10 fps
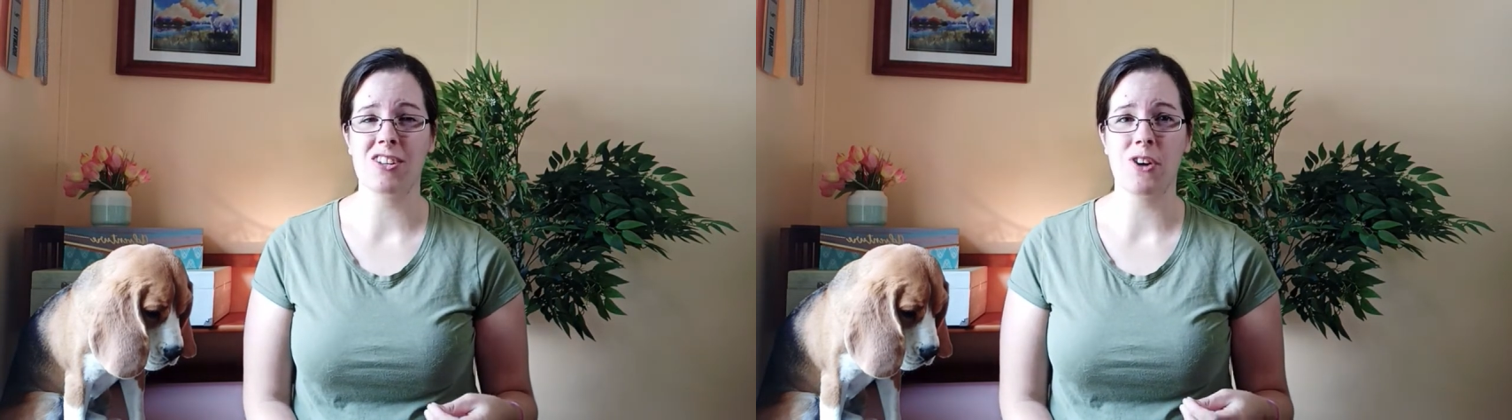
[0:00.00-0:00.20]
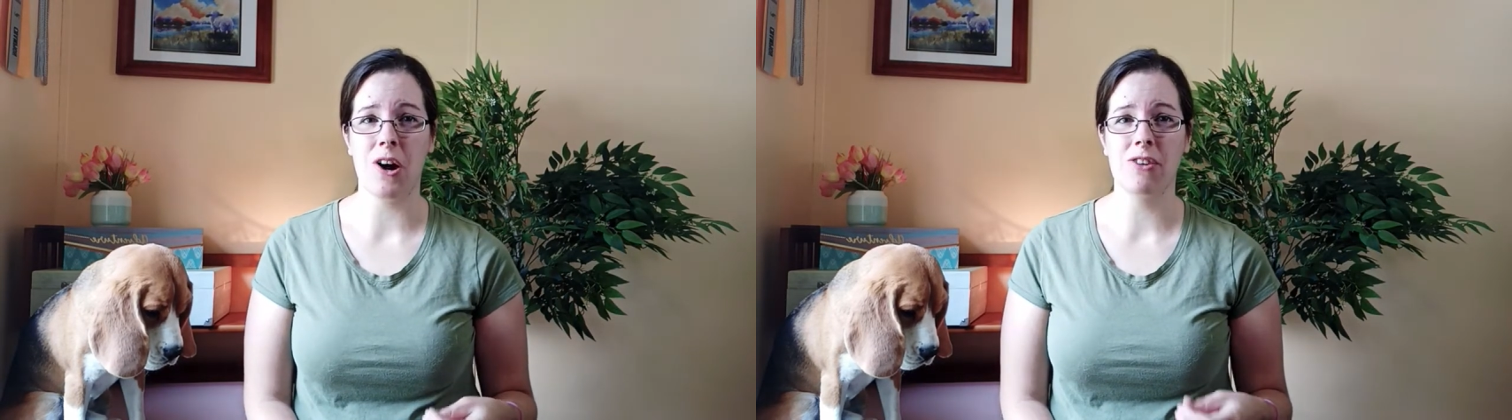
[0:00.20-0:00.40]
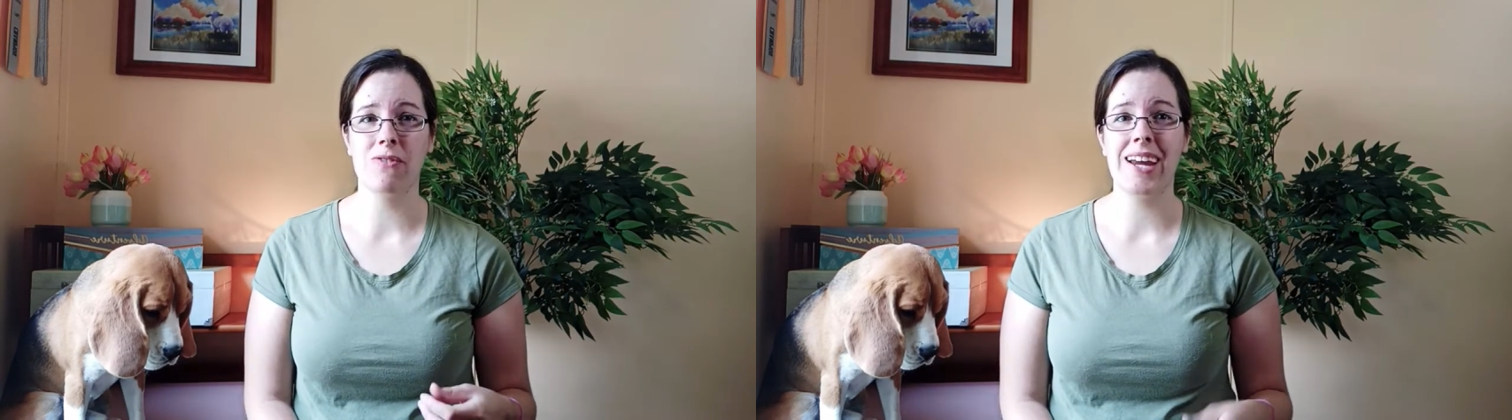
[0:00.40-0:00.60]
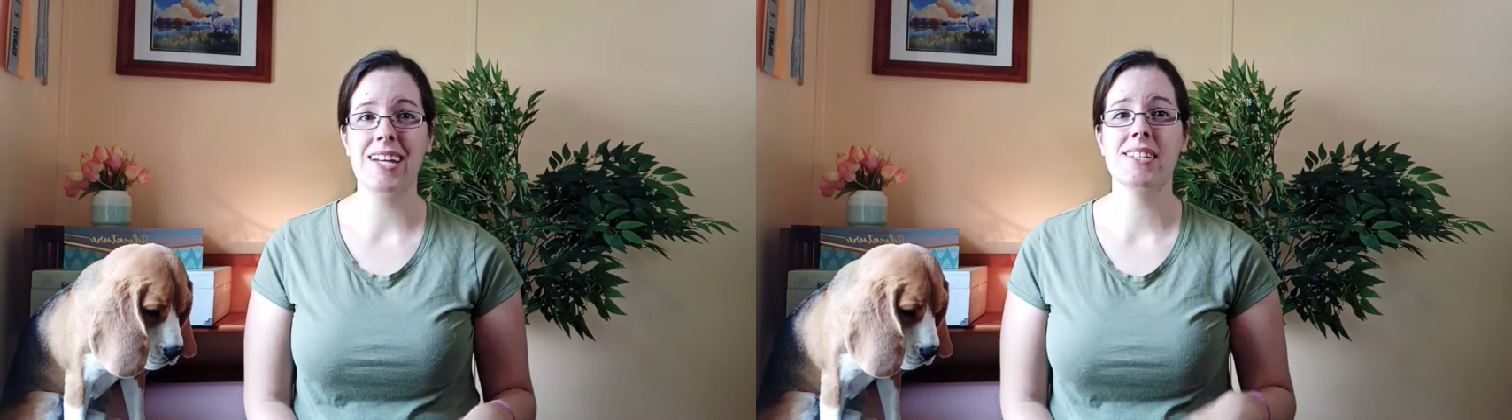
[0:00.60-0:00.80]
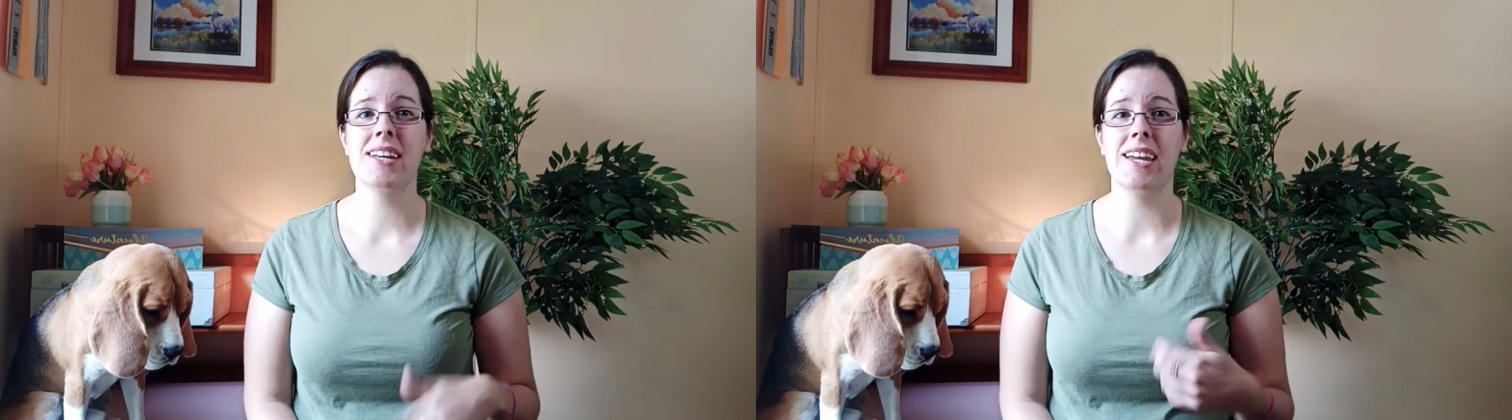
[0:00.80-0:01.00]
heart rate
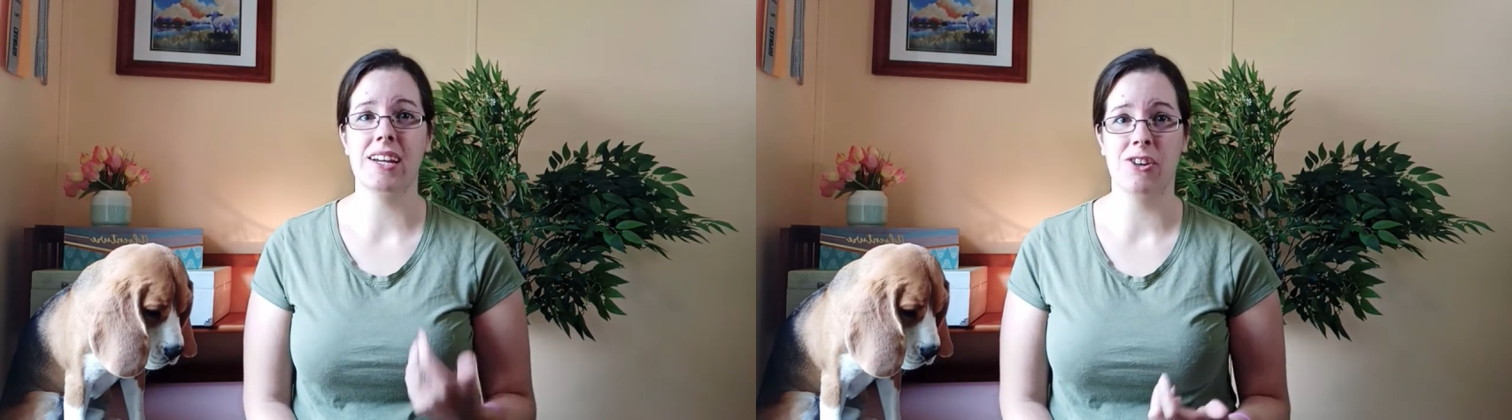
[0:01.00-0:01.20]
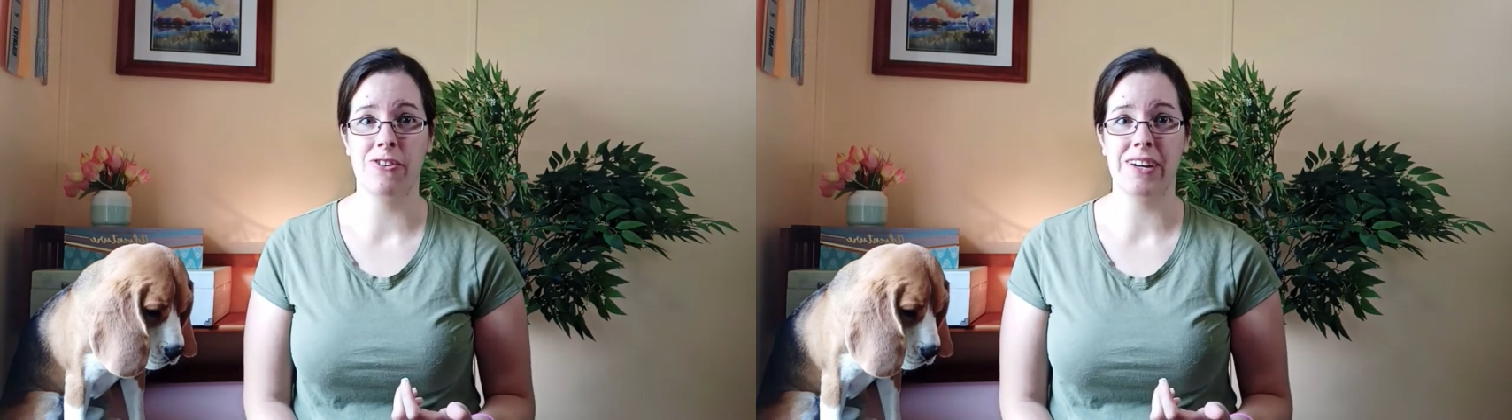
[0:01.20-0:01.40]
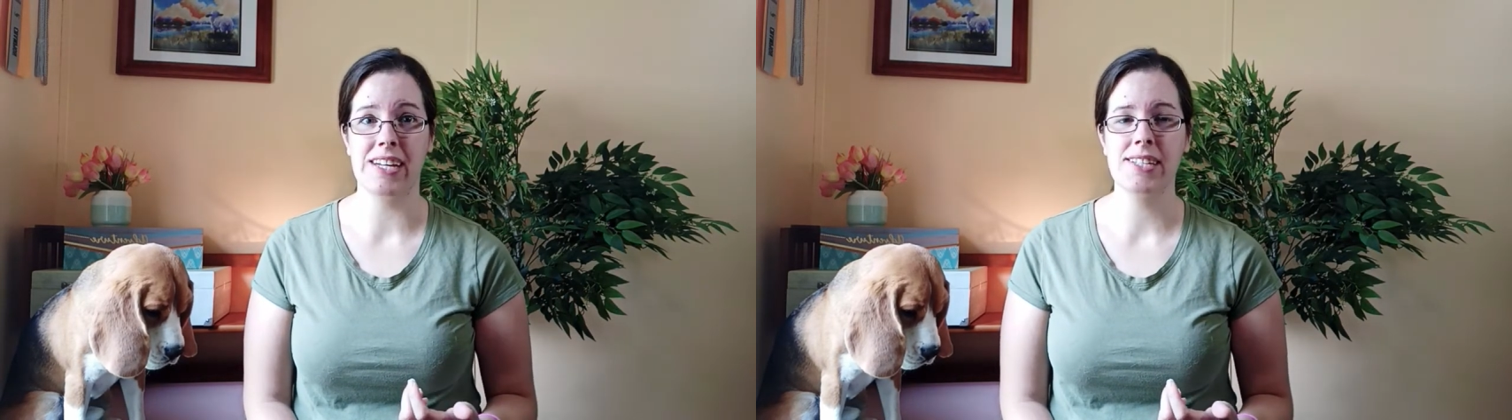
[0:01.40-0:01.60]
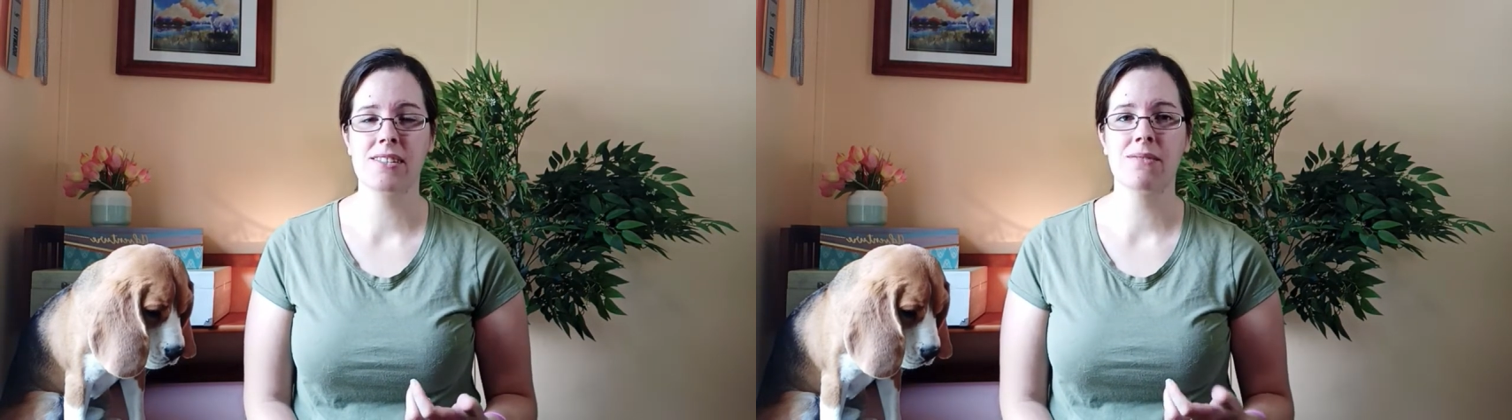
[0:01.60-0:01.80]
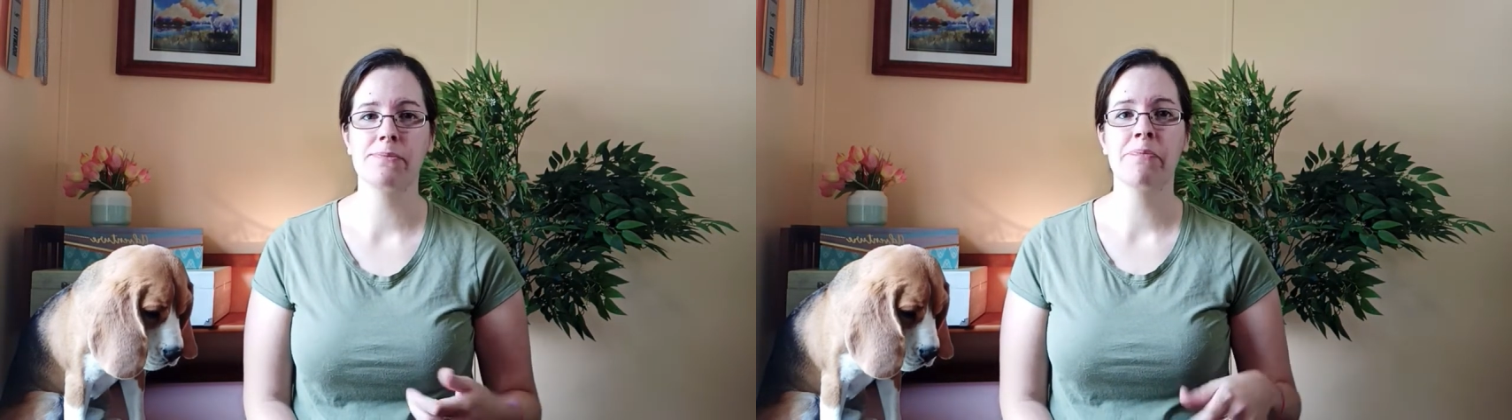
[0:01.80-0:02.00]
to increase,